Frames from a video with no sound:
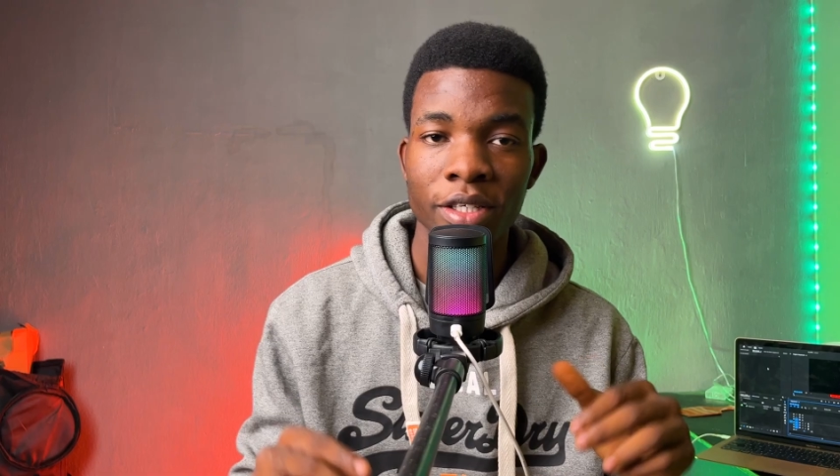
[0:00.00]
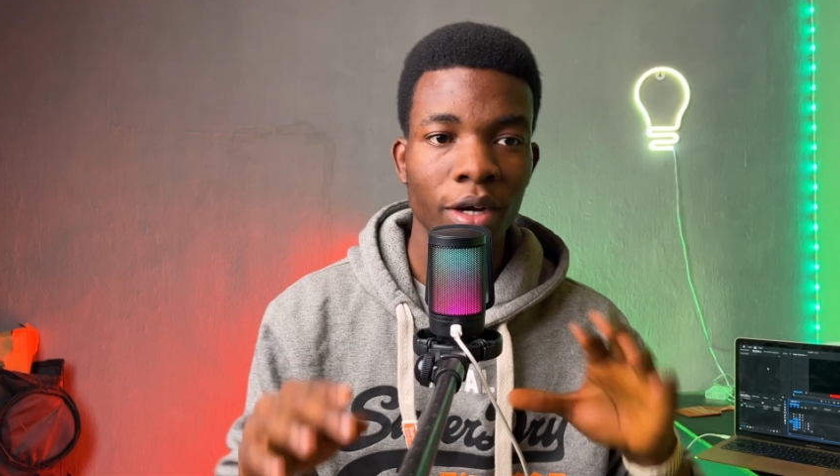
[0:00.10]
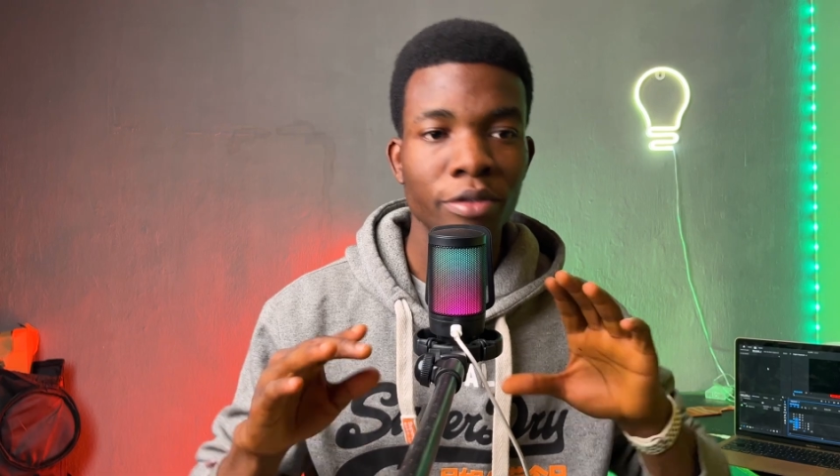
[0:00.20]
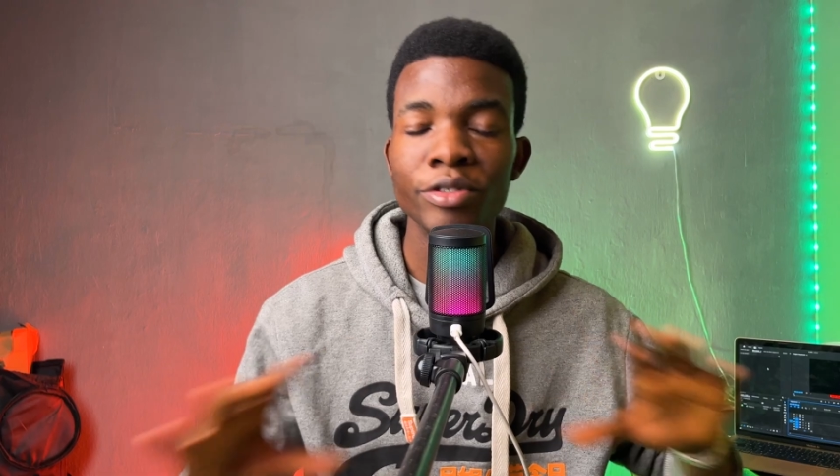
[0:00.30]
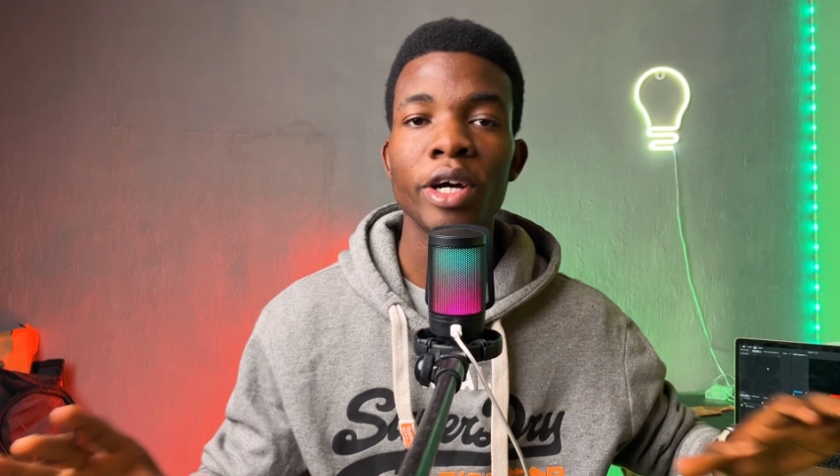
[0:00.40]

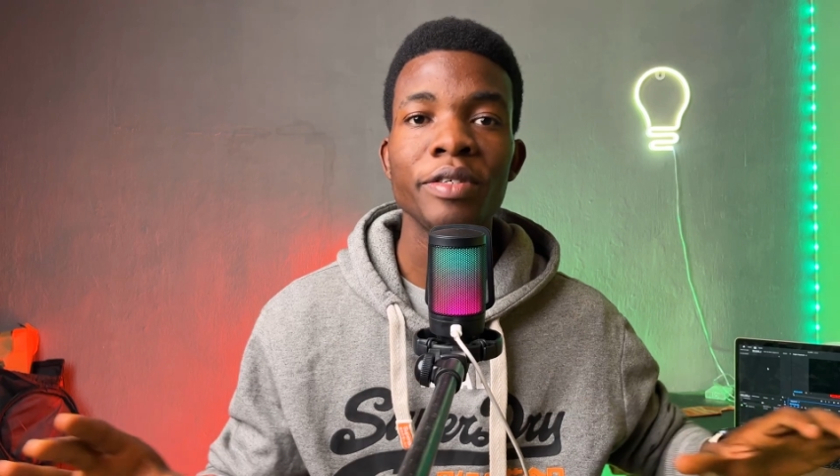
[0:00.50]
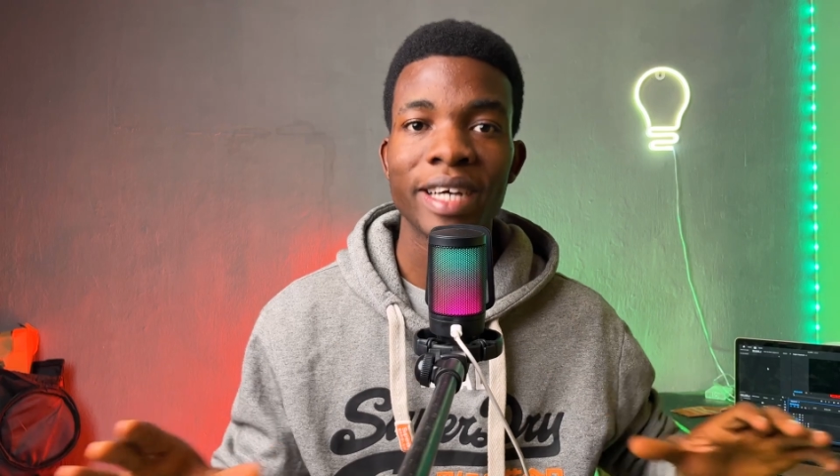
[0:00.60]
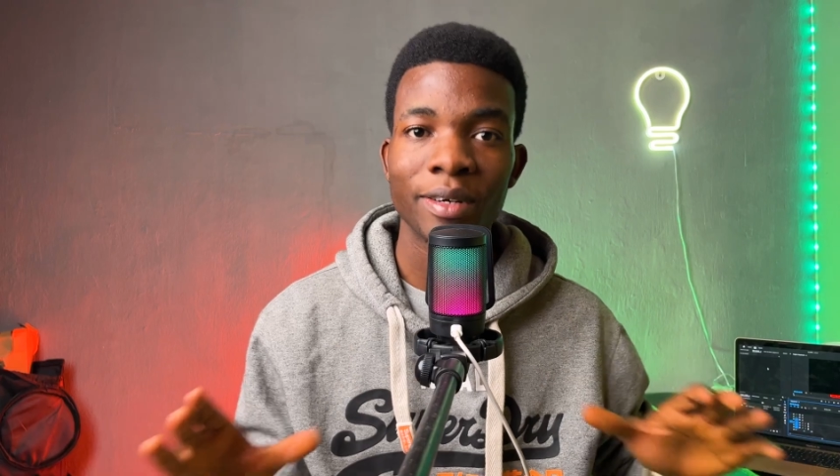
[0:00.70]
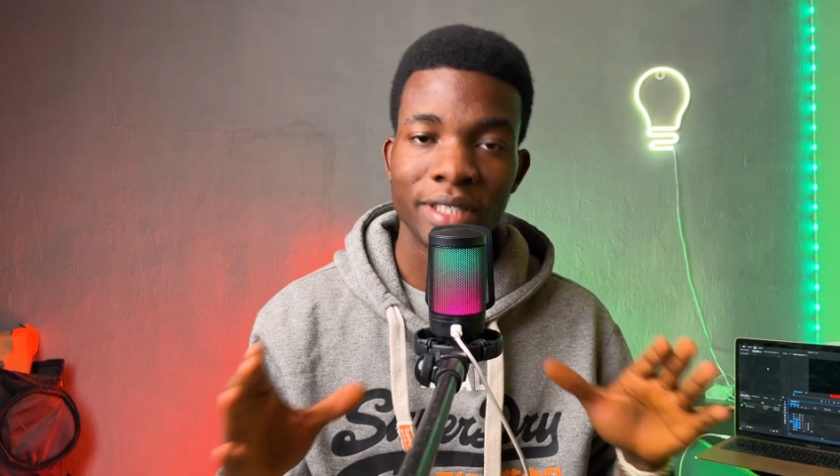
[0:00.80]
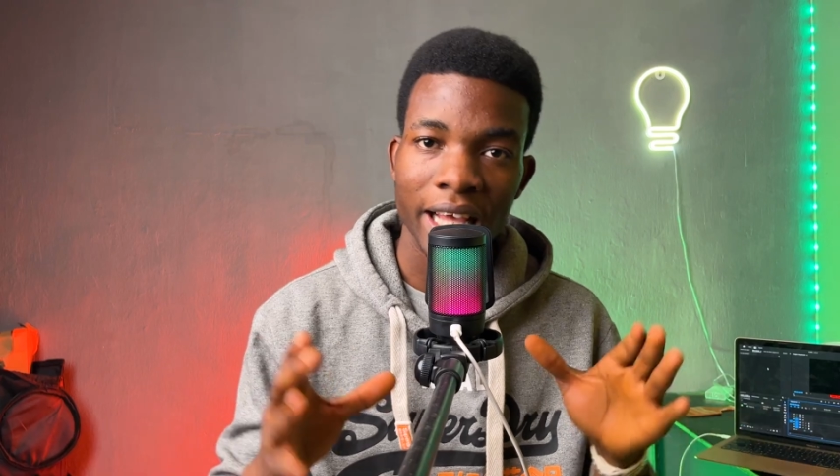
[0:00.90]
So no
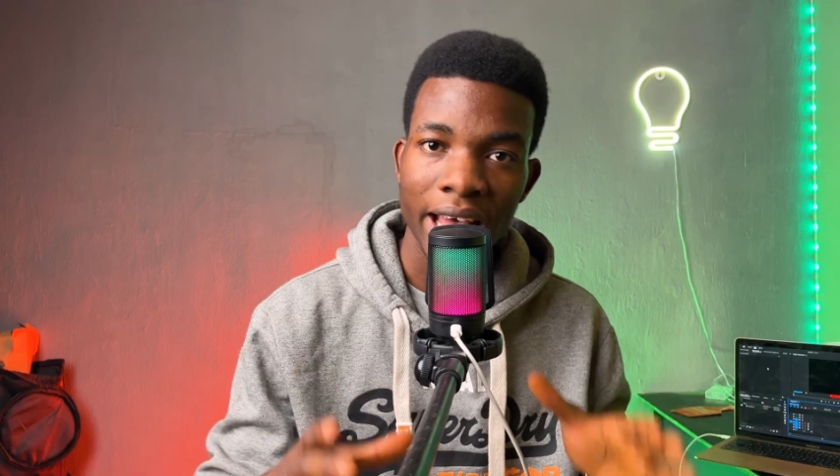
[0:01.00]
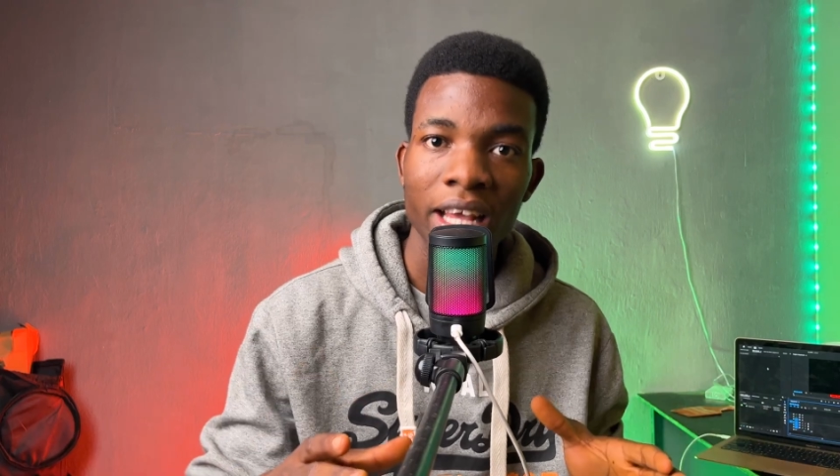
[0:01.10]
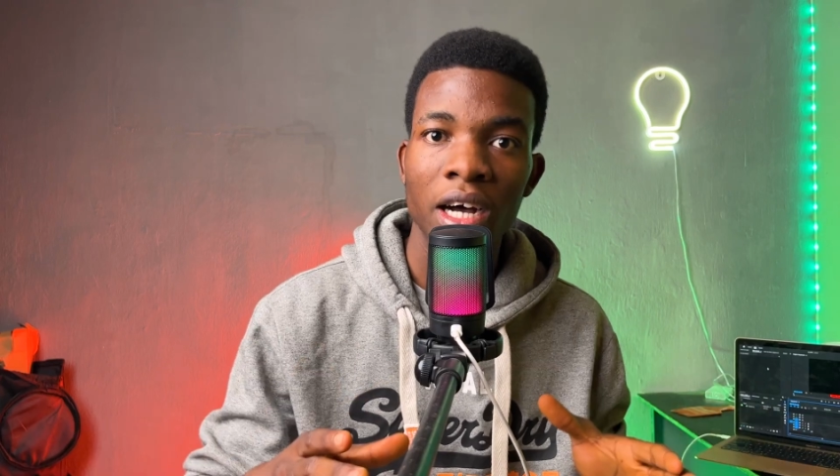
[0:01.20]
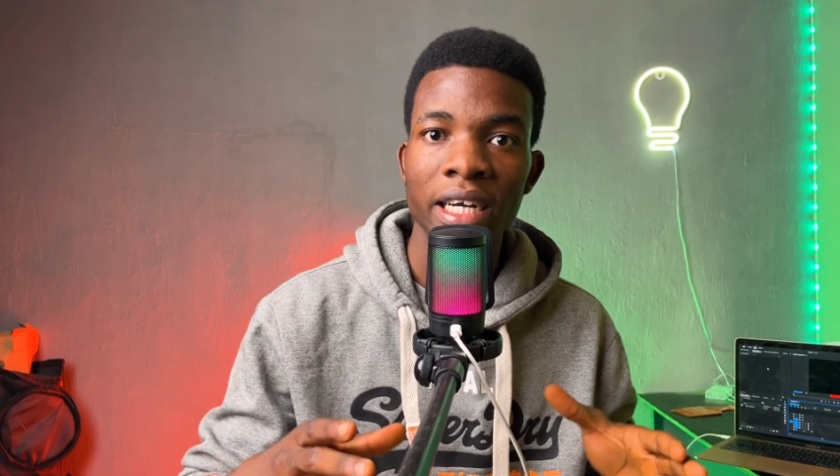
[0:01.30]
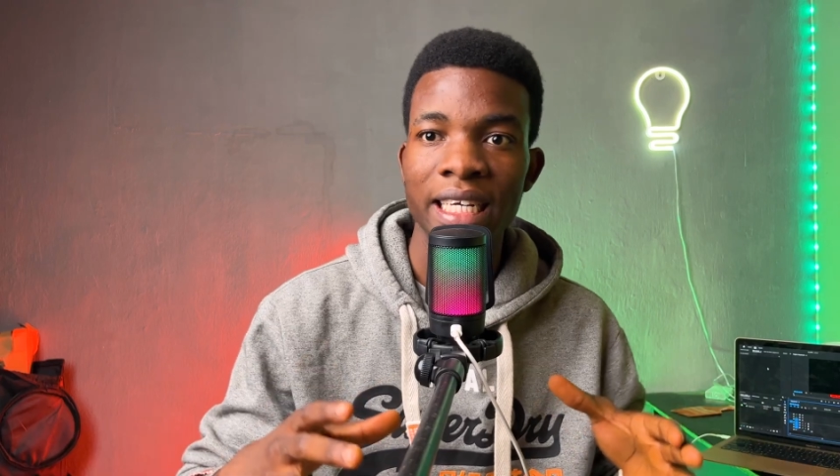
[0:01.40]
doubt
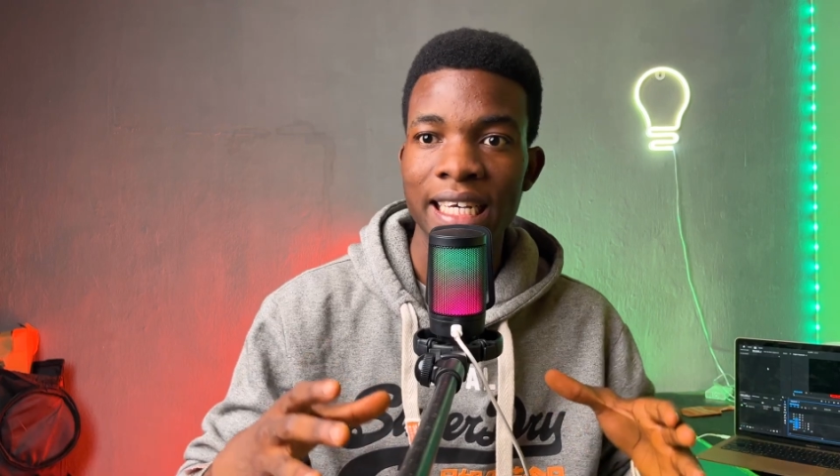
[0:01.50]
AI